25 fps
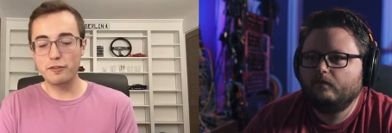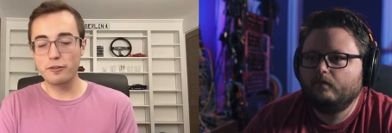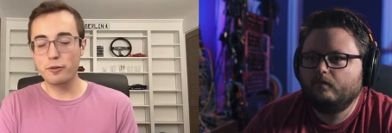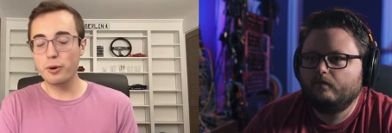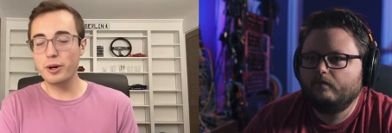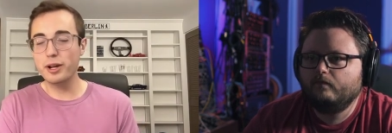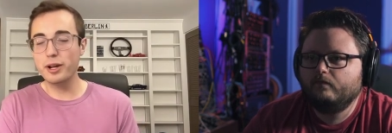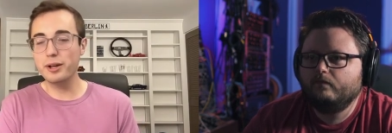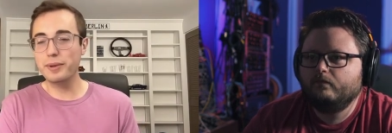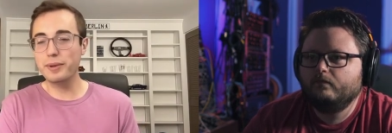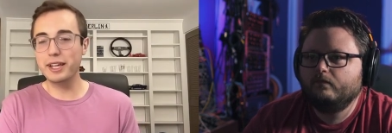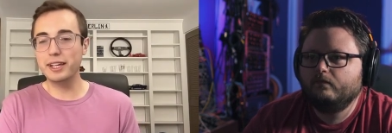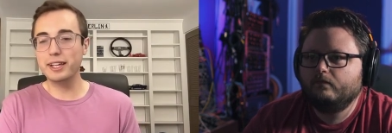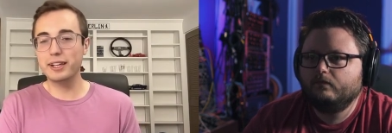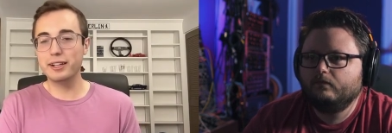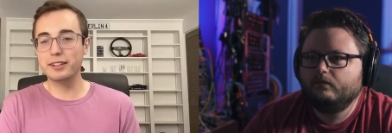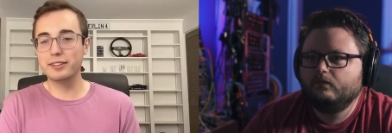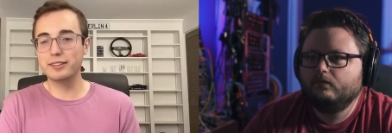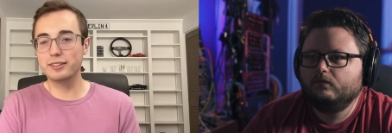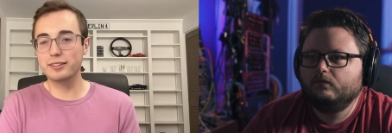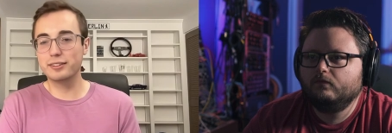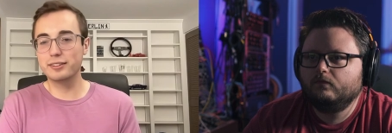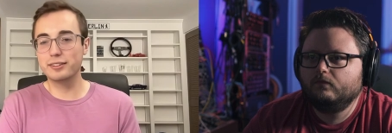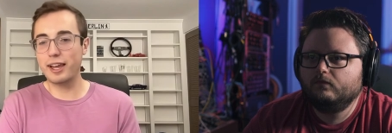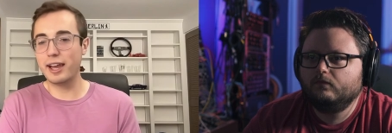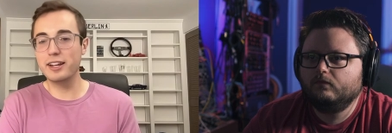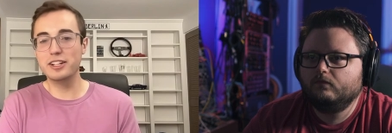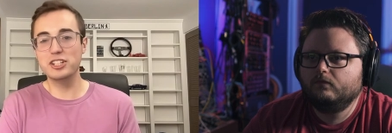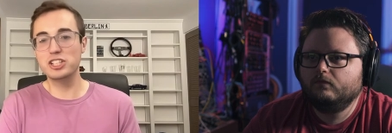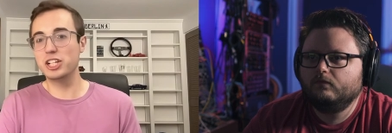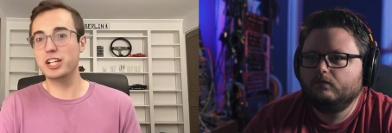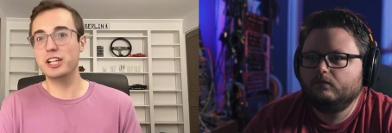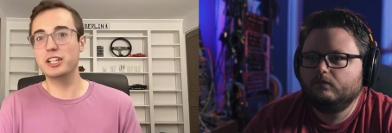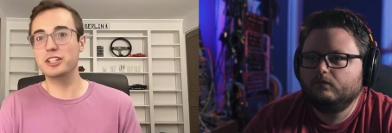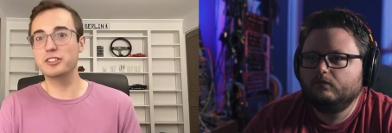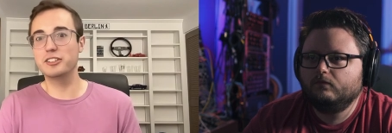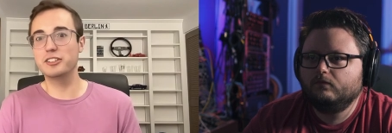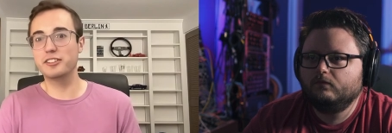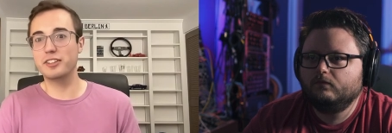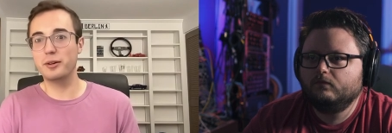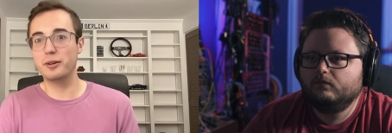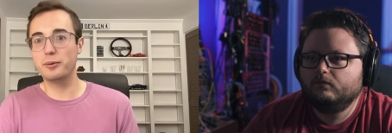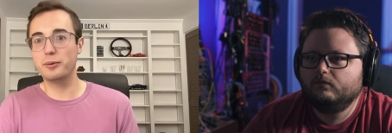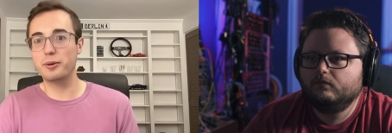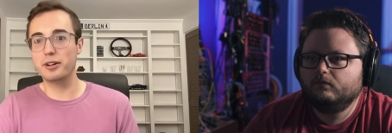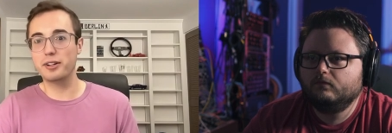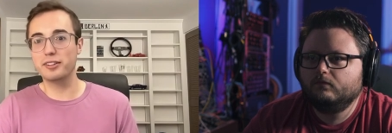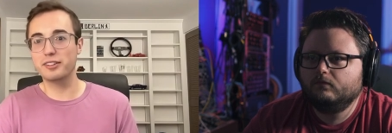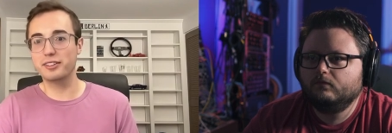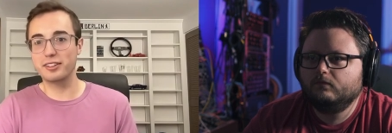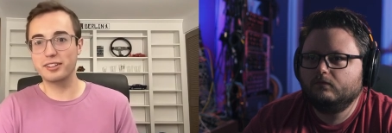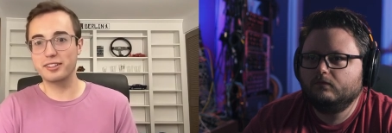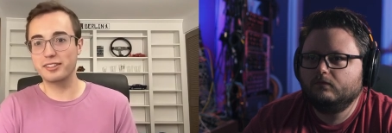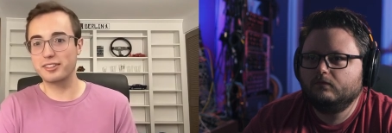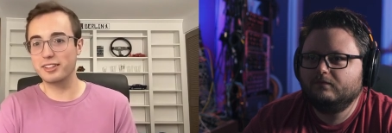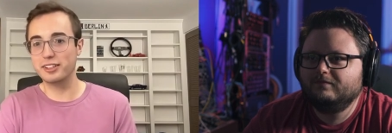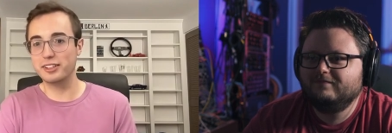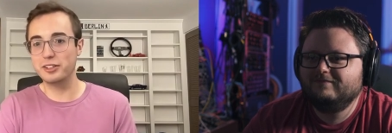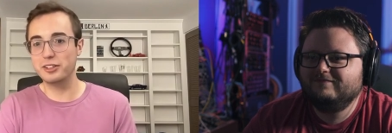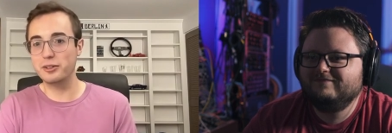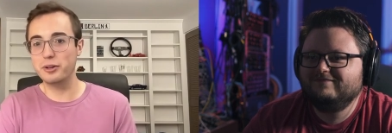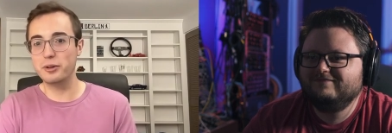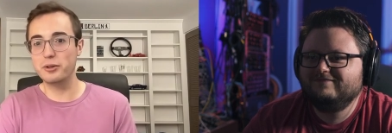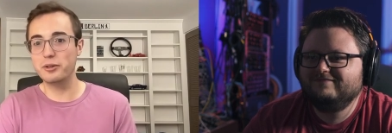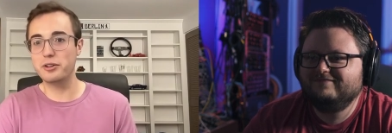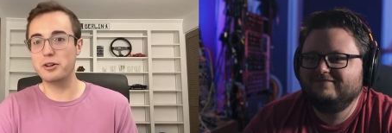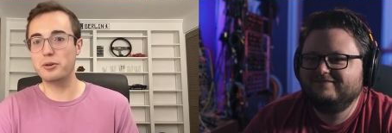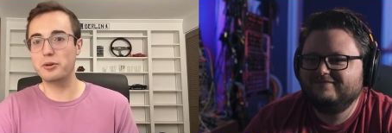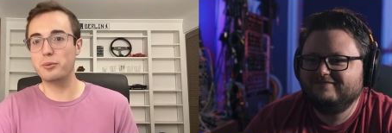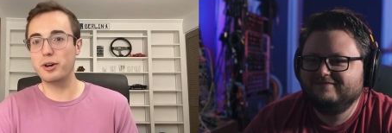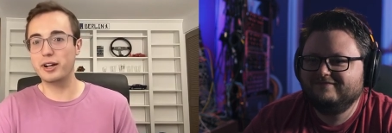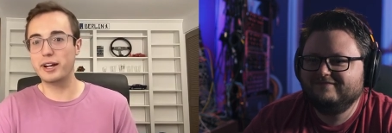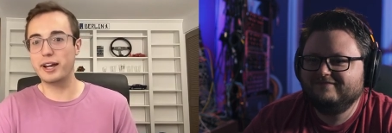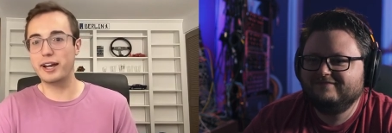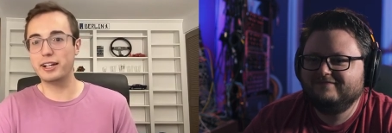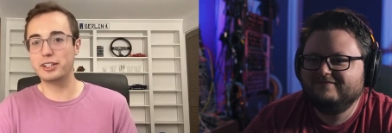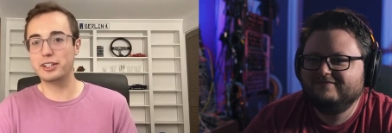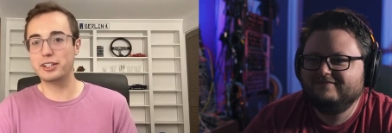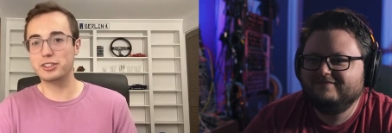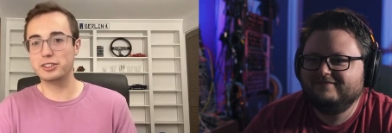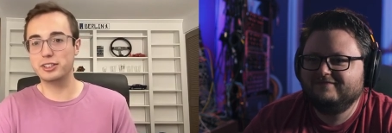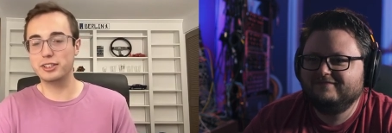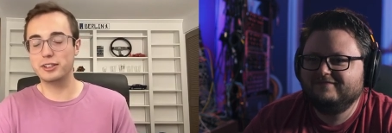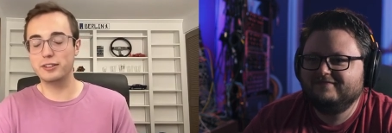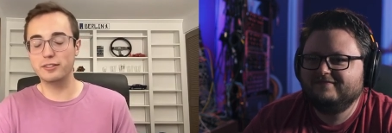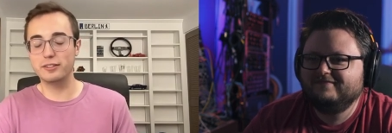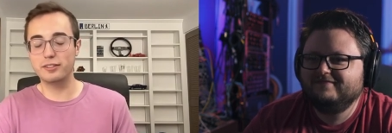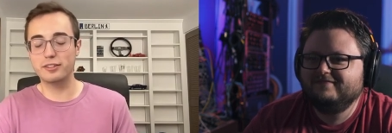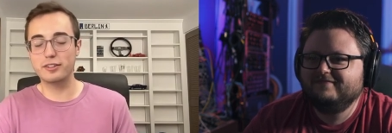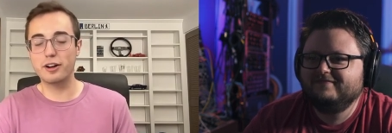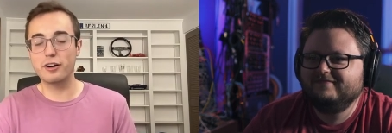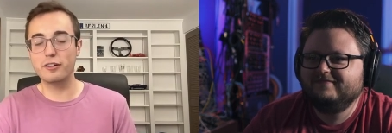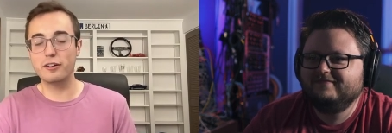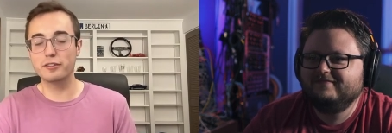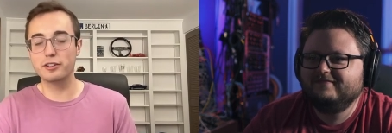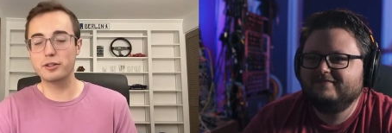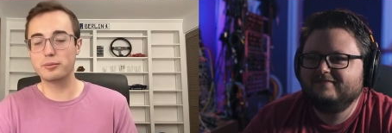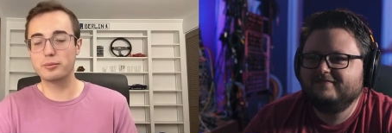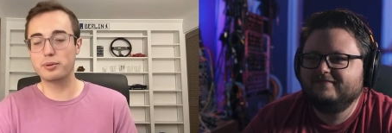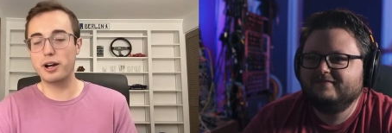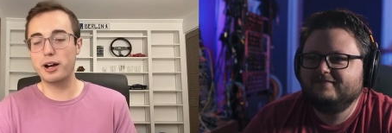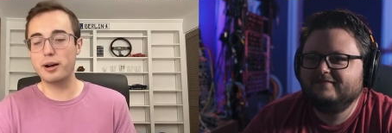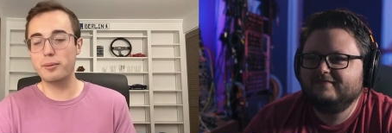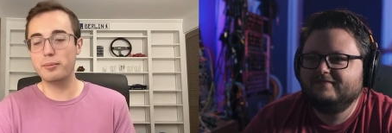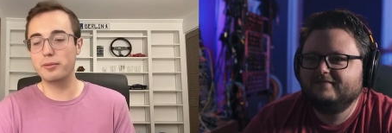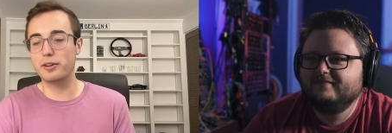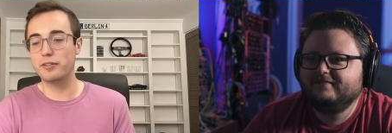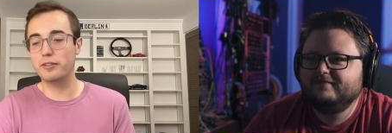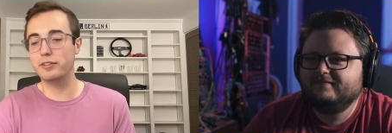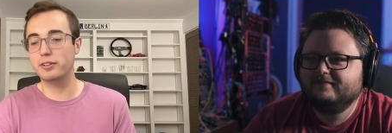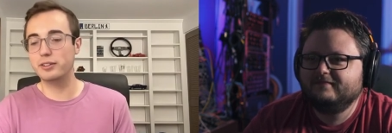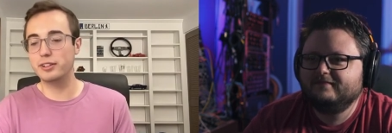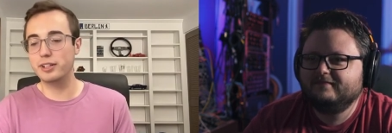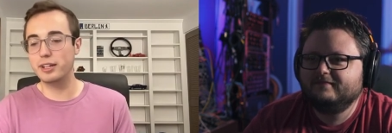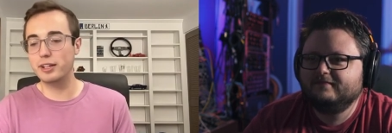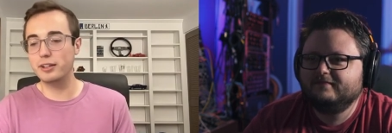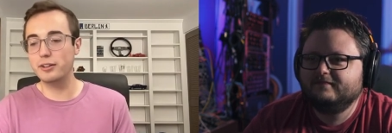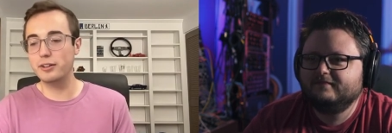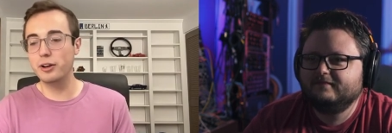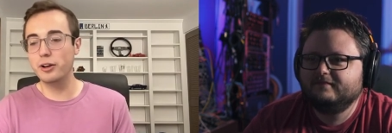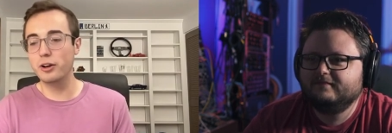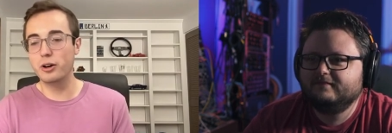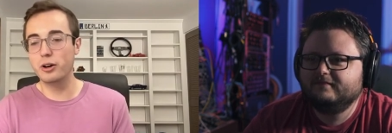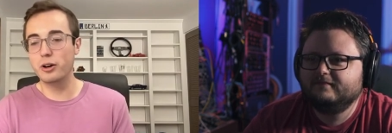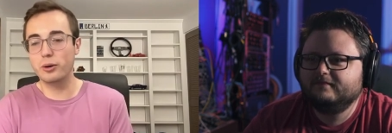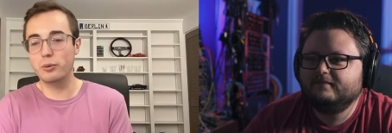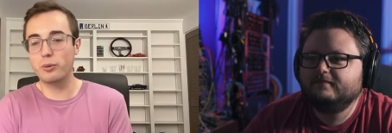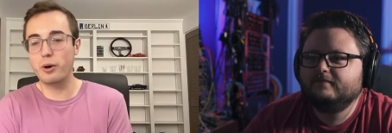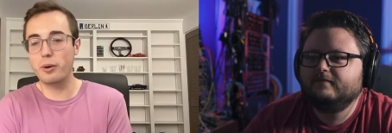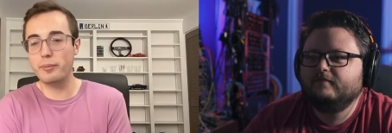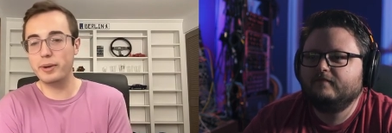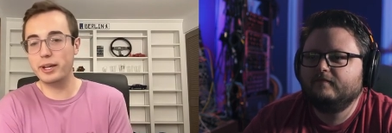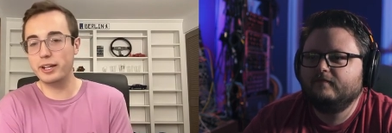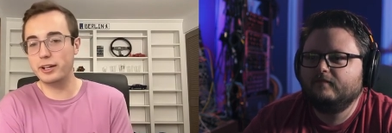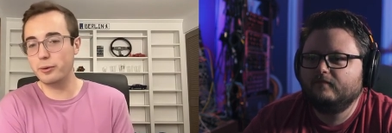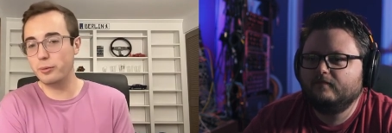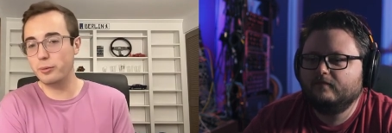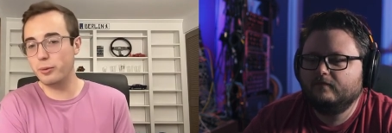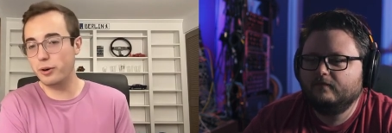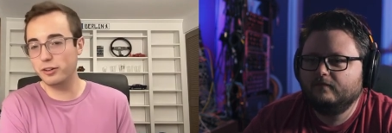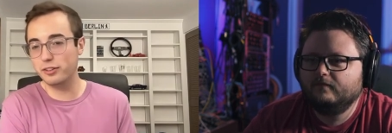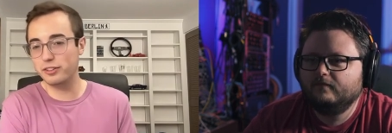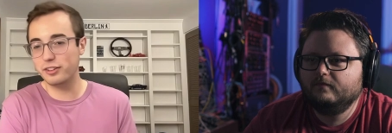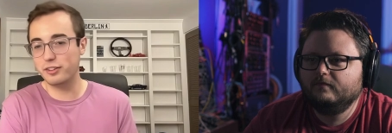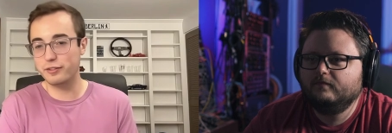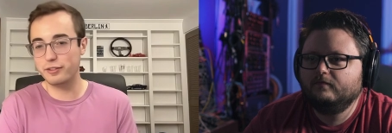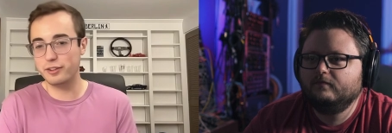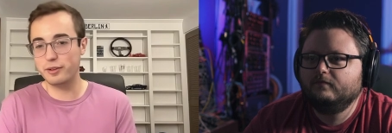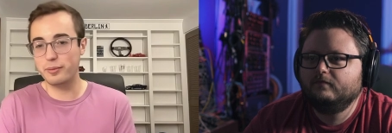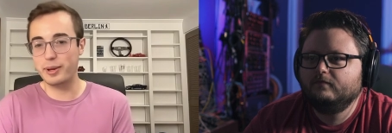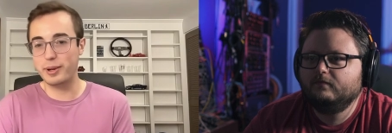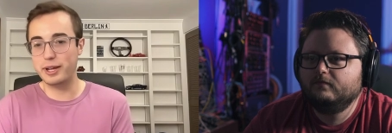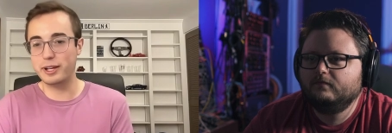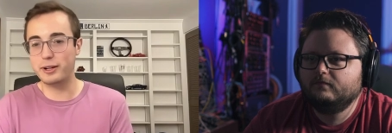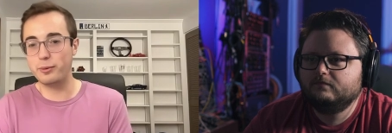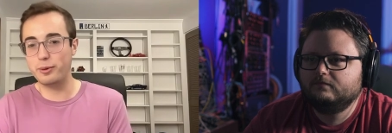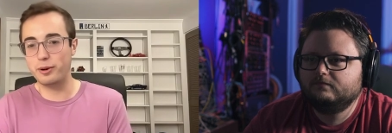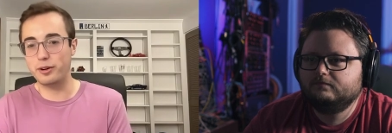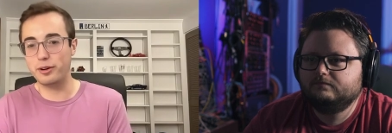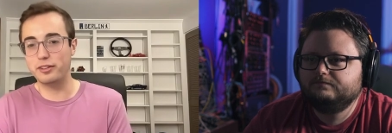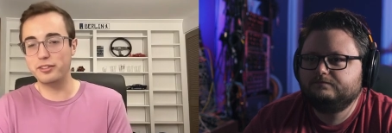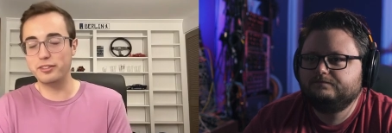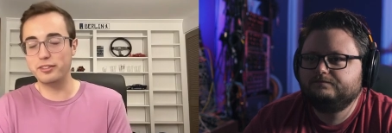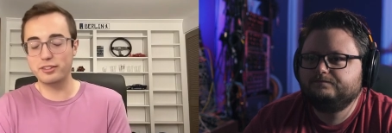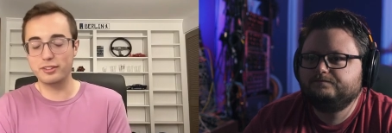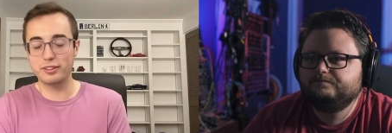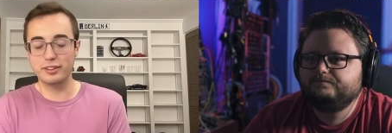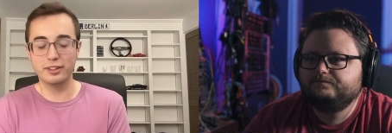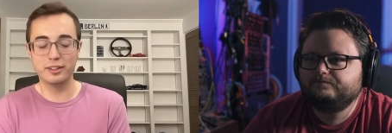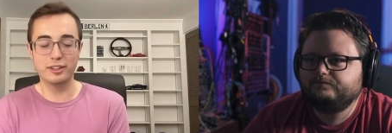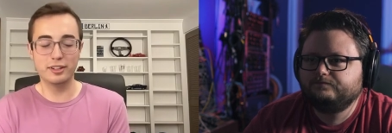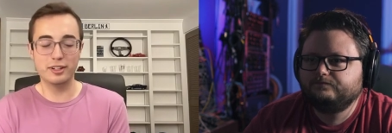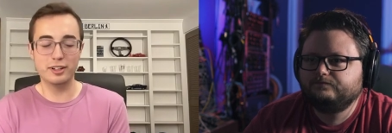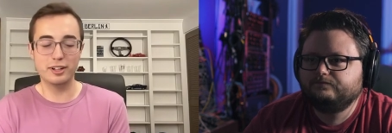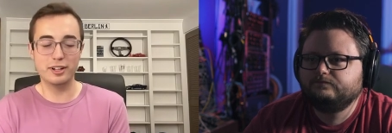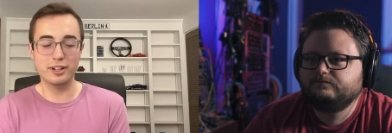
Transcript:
Speaker 1: avoid making 10 changes at once because then you don't know what actually solves your problem if you did or what made it worse if you made it worse.